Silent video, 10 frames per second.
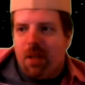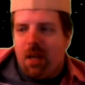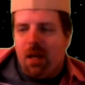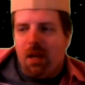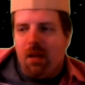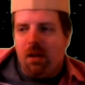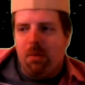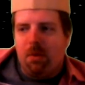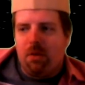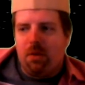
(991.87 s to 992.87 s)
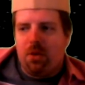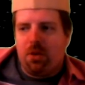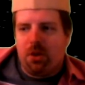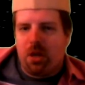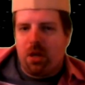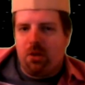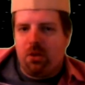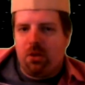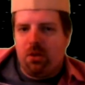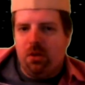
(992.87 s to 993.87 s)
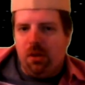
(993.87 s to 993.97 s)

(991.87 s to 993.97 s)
and a number of other standards